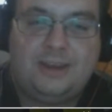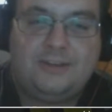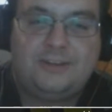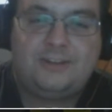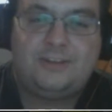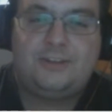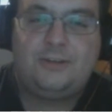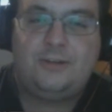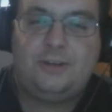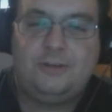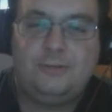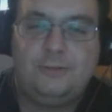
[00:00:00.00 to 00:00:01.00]
Second place
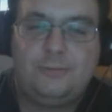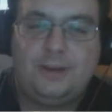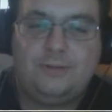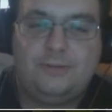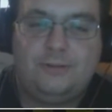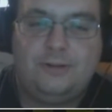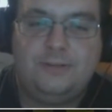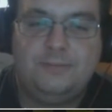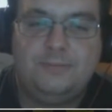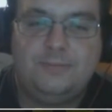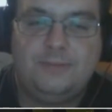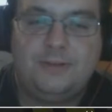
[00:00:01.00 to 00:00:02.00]
is
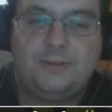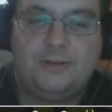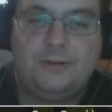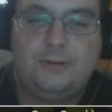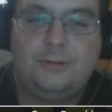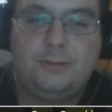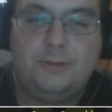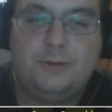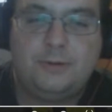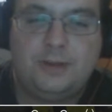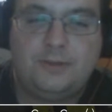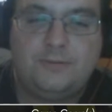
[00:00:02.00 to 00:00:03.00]
32:24,
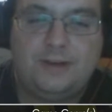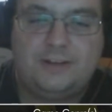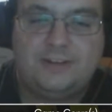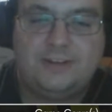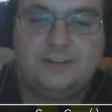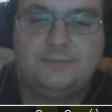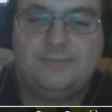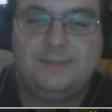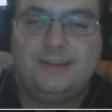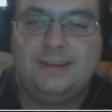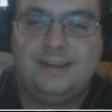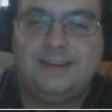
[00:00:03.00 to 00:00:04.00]
so about a minute faster.